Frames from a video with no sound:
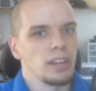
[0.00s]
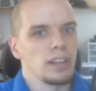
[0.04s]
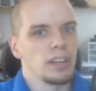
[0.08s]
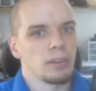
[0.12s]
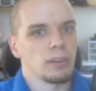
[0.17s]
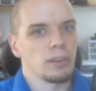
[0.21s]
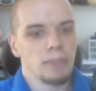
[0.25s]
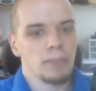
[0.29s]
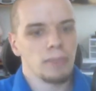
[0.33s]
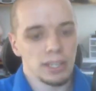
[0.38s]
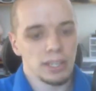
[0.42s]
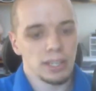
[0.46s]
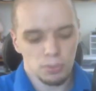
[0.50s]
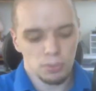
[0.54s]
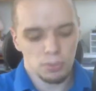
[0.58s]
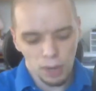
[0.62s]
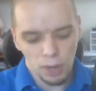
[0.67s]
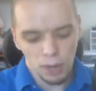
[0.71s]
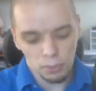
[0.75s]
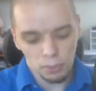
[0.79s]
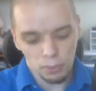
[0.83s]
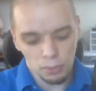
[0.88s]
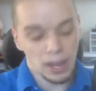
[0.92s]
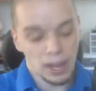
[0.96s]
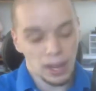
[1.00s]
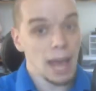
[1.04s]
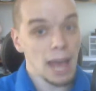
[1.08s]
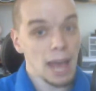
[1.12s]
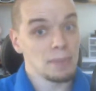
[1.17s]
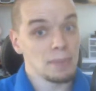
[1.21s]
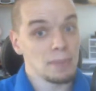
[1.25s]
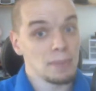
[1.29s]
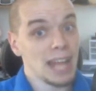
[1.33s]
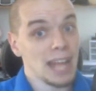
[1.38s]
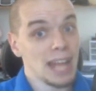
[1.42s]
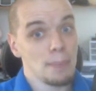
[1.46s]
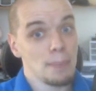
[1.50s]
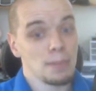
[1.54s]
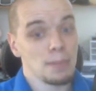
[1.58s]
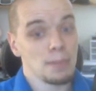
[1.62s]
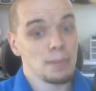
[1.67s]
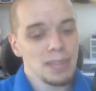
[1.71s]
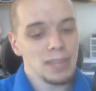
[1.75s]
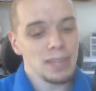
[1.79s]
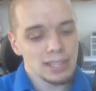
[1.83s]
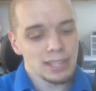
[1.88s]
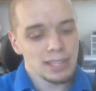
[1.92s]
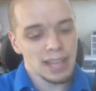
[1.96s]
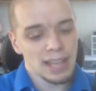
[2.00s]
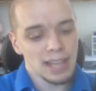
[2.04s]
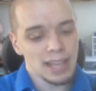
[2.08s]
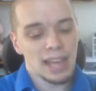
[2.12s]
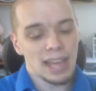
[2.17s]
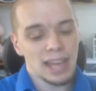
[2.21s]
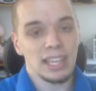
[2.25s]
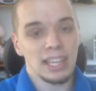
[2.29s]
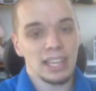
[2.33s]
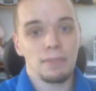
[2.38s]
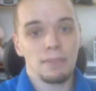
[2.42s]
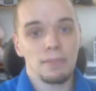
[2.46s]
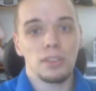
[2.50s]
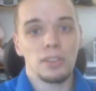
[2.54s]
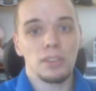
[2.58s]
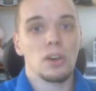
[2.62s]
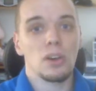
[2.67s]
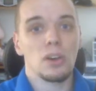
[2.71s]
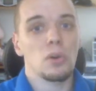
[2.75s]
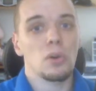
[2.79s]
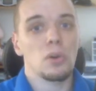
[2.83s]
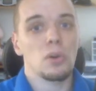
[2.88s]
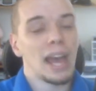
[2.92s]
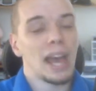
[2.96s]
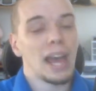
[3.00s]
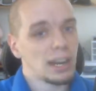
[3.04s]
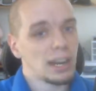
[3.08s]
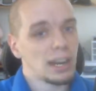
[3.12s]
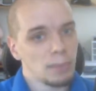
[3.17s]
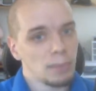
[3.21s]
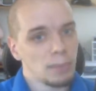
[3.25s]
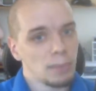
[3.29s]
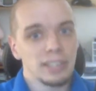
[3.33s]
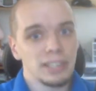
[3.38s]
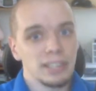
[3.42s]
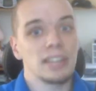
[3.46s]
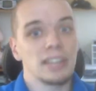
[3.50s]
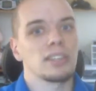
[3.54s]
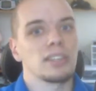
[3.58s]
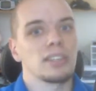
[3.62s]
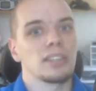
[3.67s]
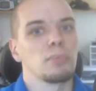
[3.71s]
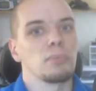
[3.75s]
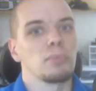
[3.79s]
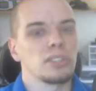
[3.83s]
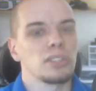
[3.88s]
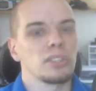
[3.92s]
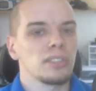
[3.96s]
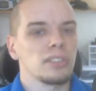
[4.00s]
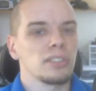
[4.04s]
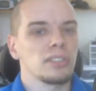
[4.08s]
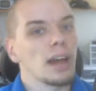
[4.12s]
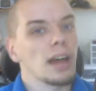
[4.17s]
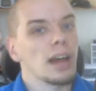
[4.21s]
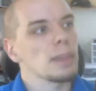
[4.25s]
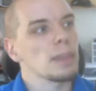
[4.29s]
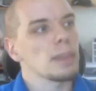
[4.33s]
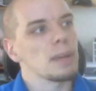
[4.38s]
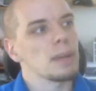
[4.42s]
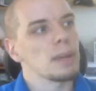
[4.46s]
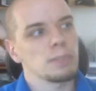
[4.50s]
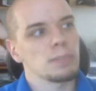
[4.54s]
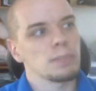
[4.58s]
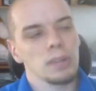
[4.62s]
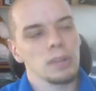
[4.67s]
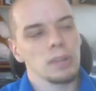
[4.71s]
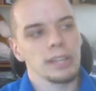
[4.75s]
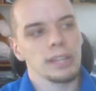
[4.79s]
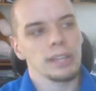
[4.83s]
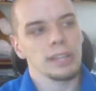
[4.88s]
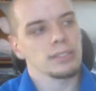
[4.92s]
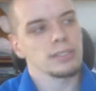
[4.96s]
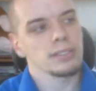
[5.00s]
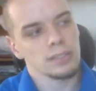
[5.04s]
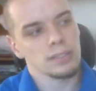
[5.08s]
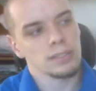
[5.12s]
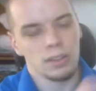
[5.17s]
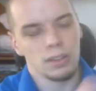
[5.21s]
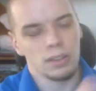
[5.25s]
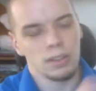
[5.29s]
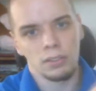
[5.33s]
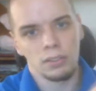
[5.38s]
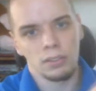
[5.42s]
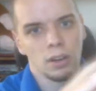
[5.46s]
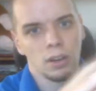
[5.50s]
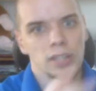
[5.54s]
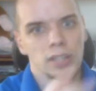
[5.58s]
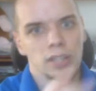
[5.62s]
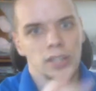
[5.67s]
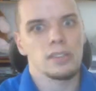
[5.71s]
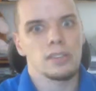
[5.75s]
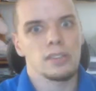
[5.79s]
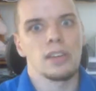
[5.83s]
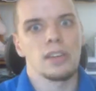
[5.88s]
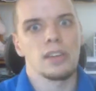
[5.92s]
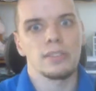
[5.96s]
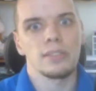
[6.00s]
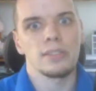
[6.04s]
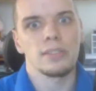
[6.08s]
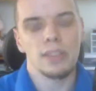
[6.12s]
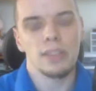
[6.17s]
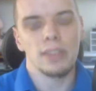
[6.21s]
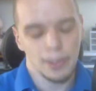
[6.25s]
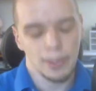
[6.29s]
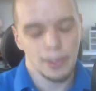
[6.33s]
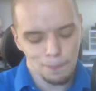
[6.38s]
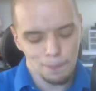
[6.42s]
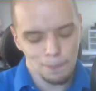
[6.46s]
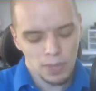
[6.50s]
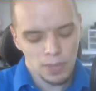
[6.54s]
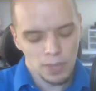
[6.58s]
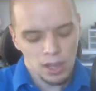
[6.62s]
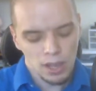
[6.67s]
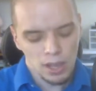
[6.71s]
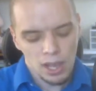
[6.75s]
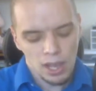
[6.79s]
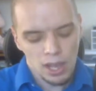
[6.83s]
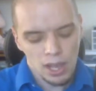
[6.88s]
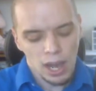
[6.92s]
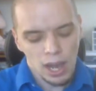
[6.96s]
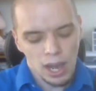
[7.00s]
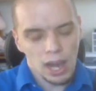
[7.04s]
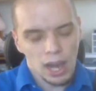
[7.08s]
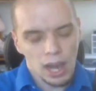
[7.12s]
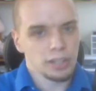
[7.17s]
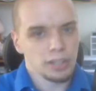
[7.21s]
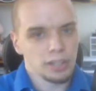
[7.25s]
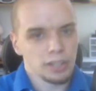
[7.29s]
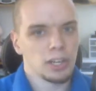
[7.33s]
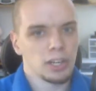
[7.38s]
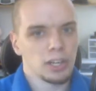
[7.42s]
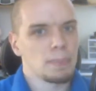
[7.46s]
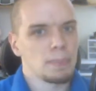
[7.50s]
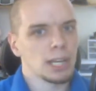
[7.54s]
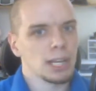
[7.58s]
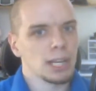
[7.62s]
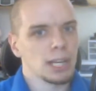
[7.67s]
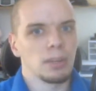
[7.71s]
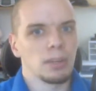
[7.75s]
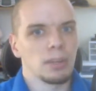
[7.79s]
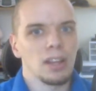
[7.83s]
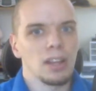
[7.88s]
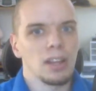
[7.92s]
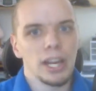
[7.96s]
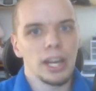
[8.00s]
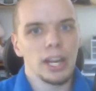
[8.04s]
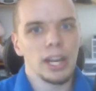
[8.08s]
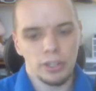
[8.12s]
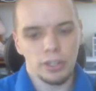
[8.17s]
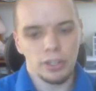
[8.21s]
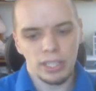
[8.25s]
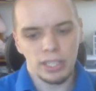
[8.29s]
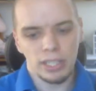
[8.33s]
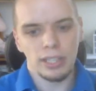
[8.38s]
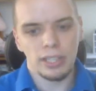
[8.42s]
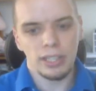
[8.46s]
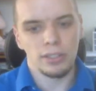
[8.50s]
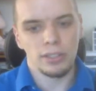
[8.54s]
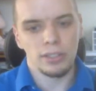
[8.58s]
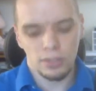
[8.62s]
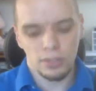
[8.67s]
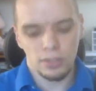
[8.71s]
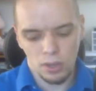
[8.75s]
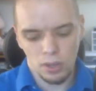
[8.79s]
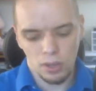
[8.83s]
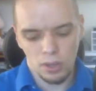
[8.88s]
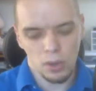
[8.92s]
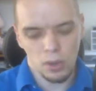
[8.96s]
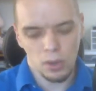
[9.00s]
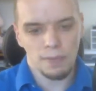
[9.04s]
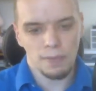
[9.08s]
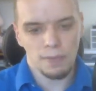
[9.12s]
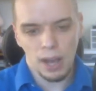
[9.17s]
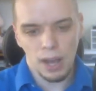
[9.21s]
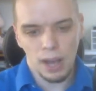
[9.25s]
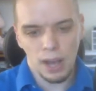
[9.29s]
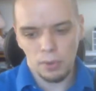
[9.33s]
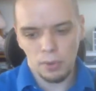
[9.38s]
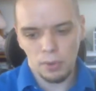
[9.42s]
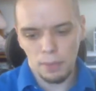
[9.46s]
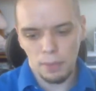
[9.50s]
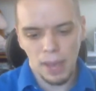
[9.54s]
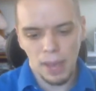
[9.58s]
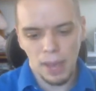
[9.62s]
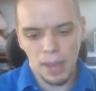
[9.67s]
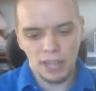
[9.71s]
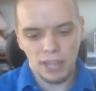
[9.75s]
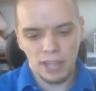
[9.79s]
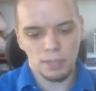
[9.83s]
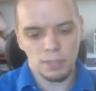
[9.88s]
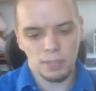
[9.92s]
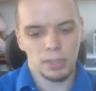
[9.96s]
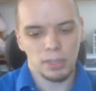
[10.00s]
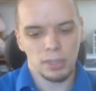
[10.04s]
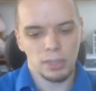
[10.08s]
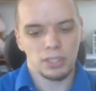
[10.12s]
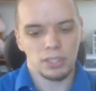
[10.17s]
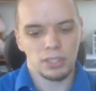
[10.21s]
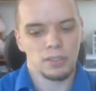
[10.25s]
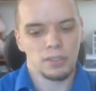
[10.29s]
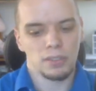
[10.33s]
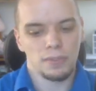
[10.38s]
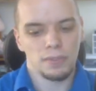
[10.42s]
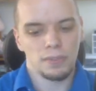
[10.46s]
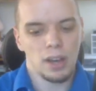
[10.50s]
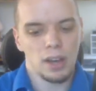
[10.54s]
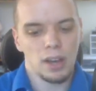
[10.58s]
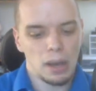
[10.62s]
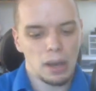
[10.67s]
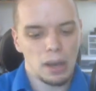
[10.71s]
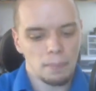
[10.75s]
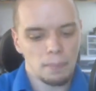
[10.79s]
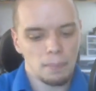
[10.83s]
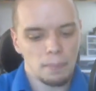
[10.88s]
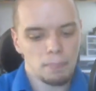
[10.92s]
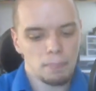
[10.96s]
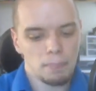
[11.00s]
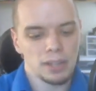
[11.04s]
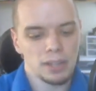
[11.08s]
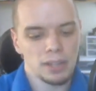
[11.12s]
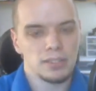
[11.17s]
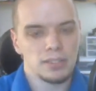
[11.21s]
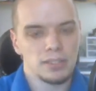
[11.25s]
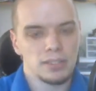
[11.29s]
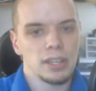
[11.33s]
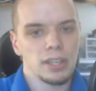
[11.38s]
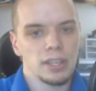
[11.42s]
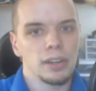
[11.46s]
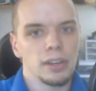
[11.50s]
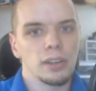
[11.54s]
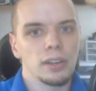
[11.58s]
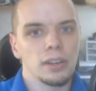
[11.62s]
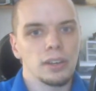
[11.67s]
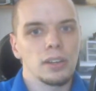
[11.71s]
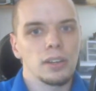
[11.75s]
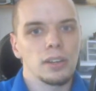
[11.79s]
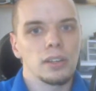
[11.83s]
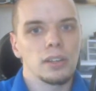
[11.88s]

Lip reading: at your face. What happened to me is that even though I had it on my desk, in which is not the best place, and I'll get to that in a second, you're going to pick up a lot of your keys. So if I were to mash a bunch of buttons here,